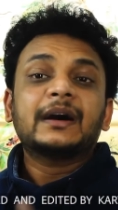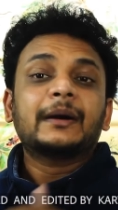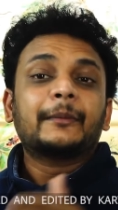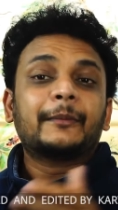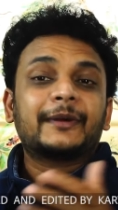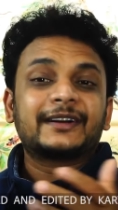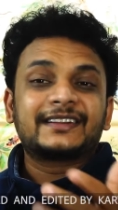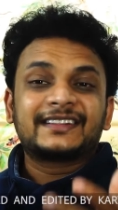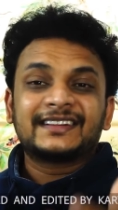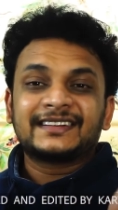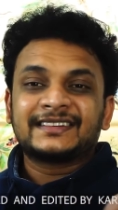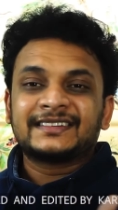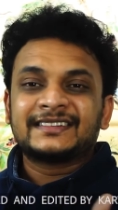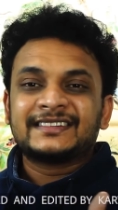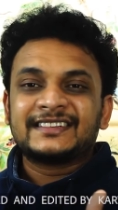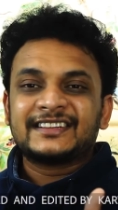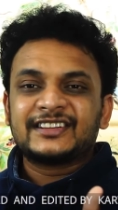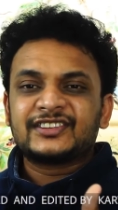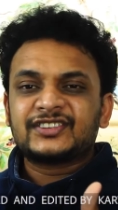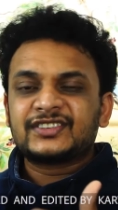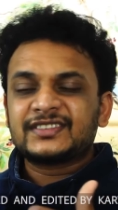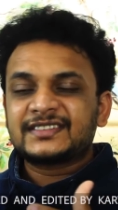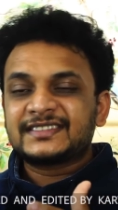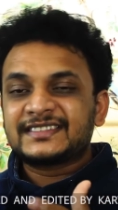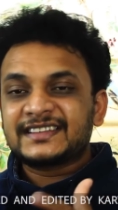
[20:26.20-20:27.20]
But then
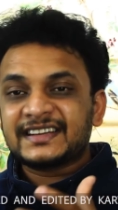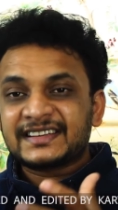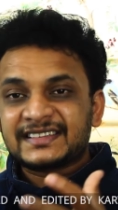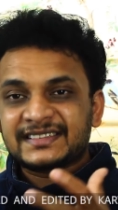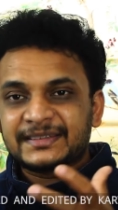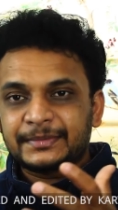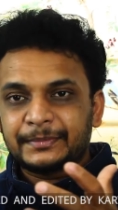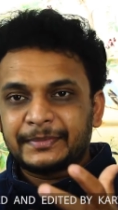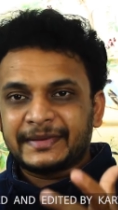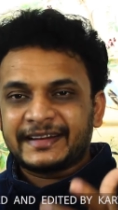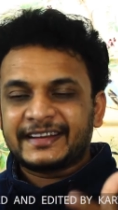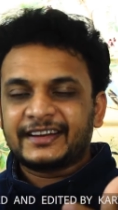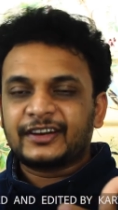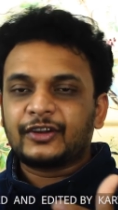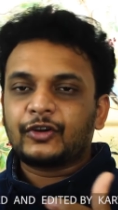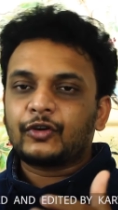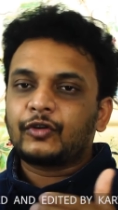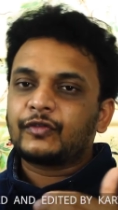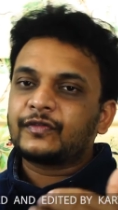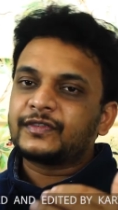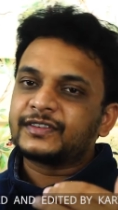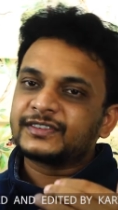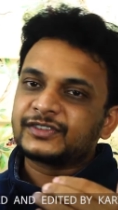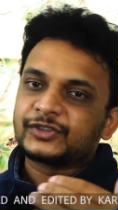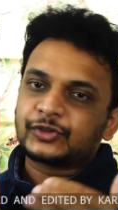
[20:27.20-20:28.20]
this is just the beginning
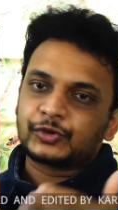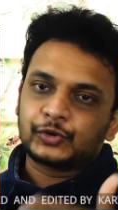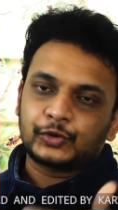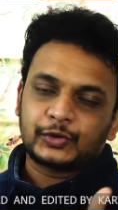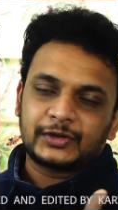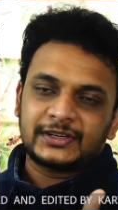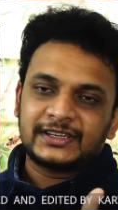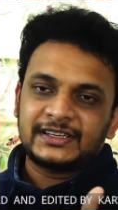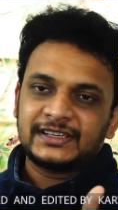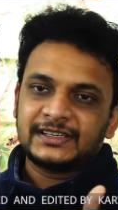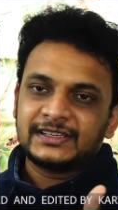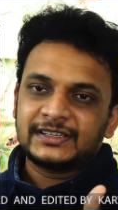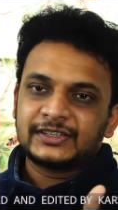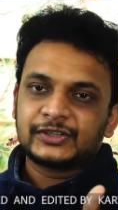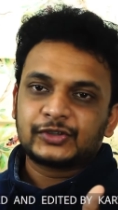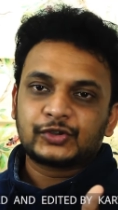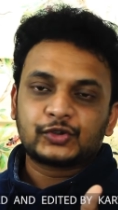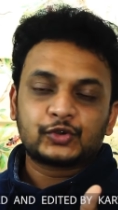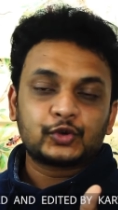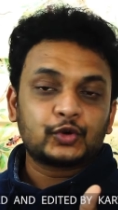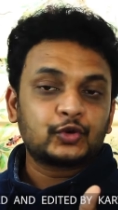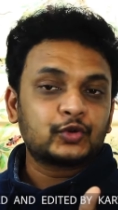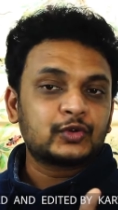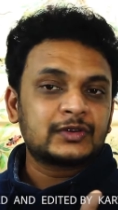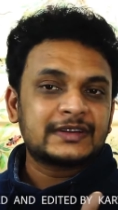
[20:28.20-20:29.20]
of a story,
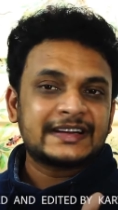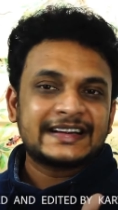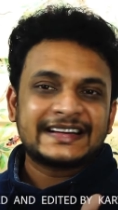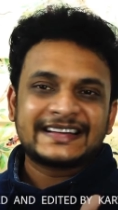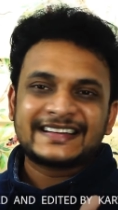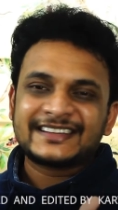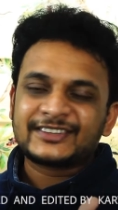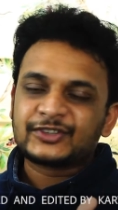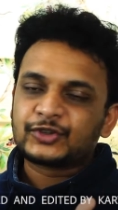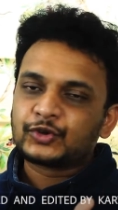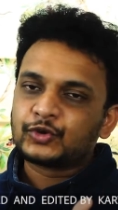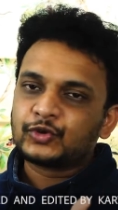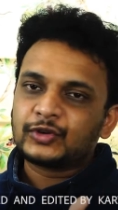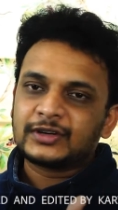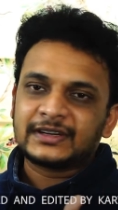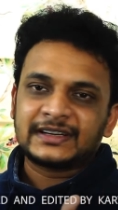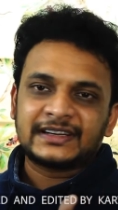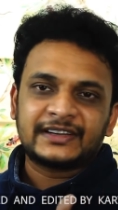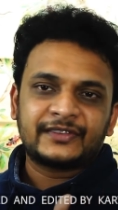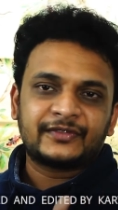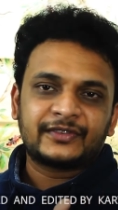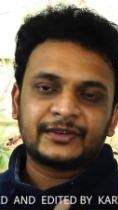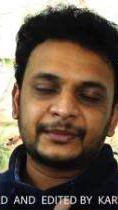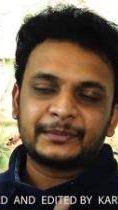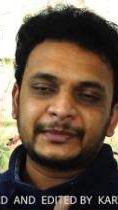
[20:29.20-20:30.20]
so it is too
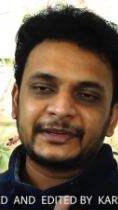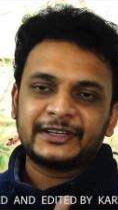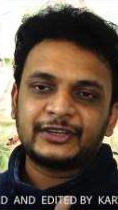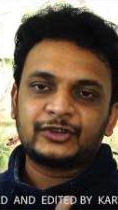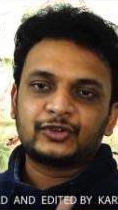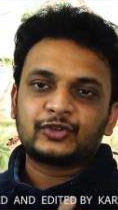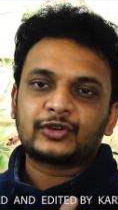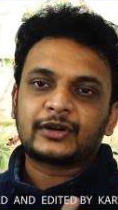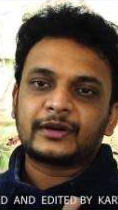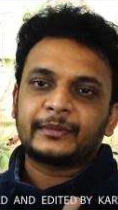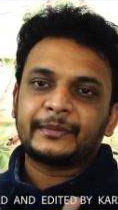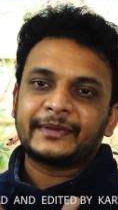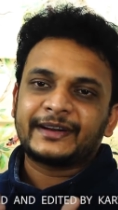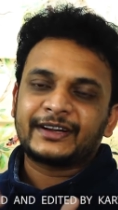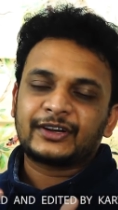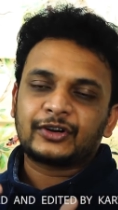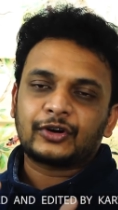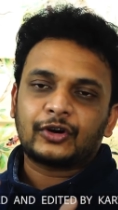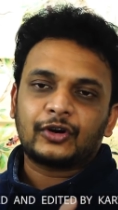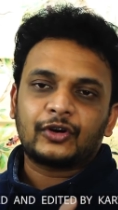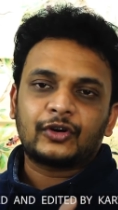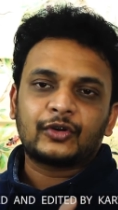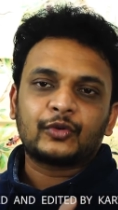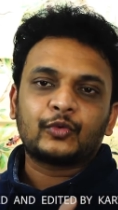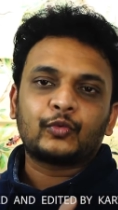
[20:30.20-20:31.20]
early for me to comment
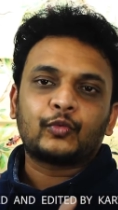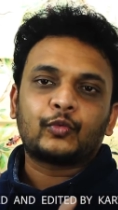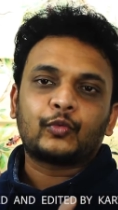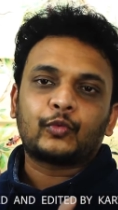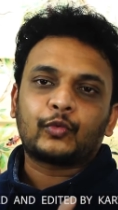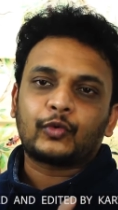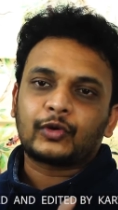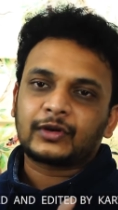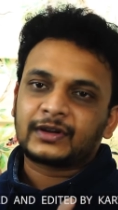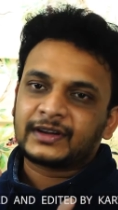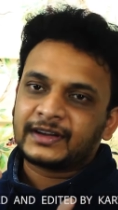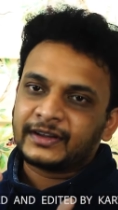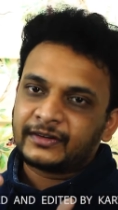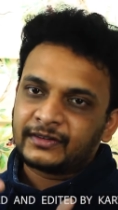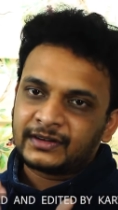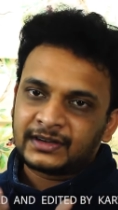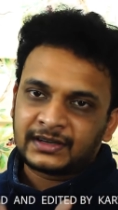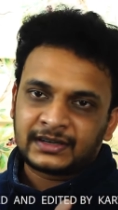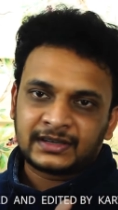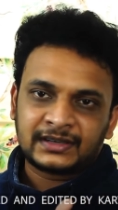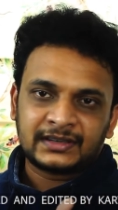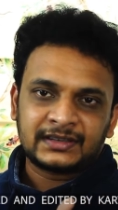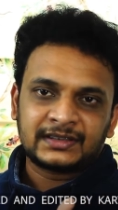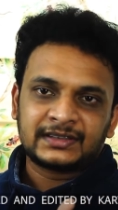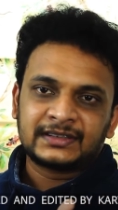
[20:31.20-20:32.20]
on
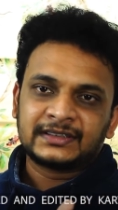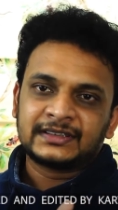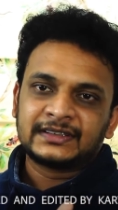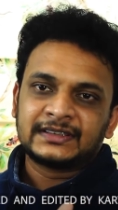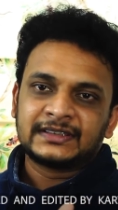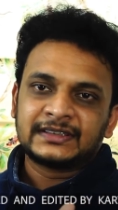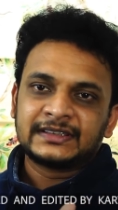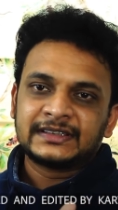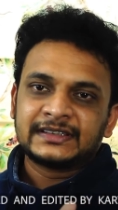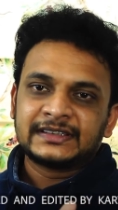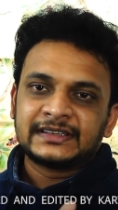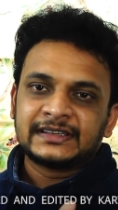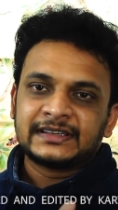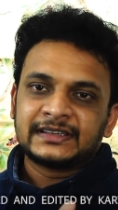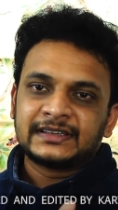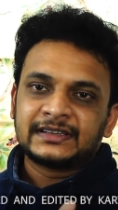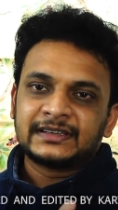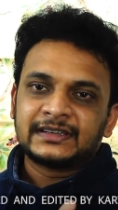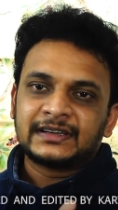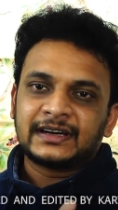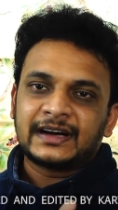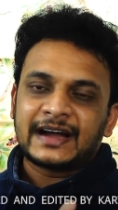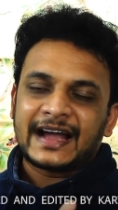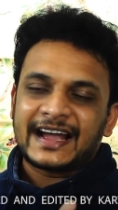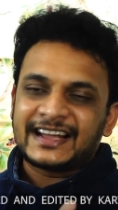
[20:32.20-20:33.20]
whatever
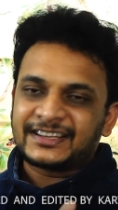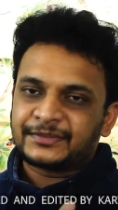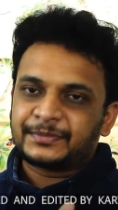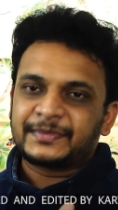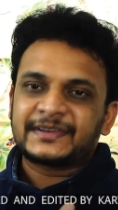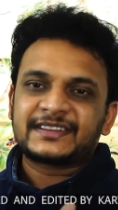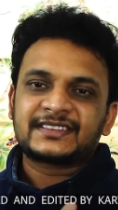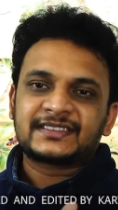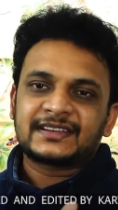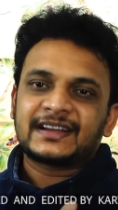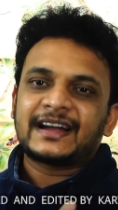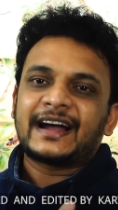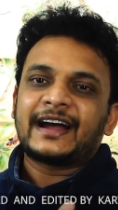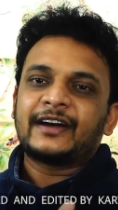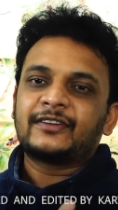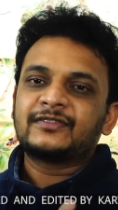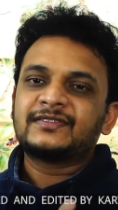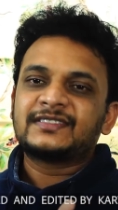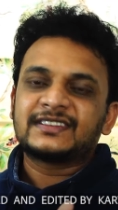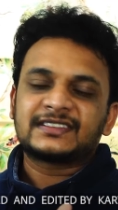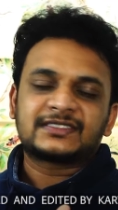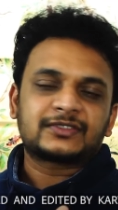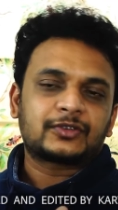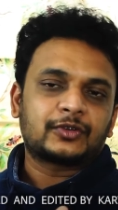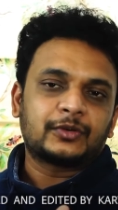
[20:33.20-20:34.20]
aspects I
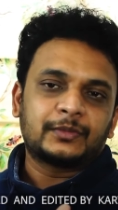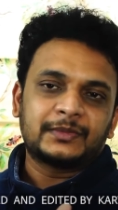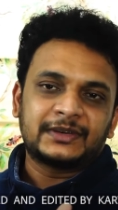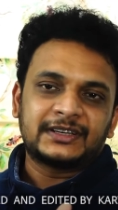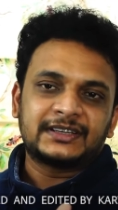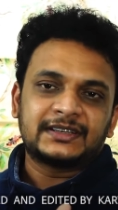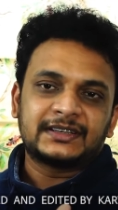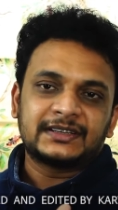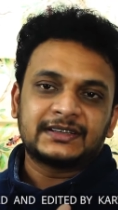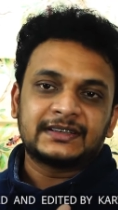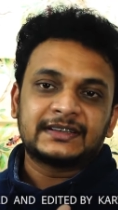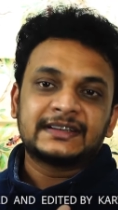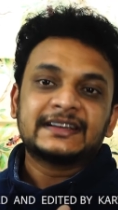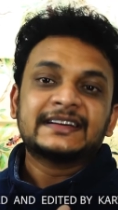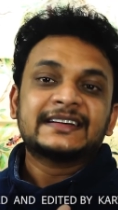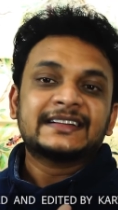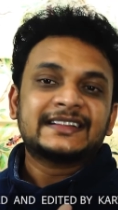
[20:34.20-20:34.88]
have just commented.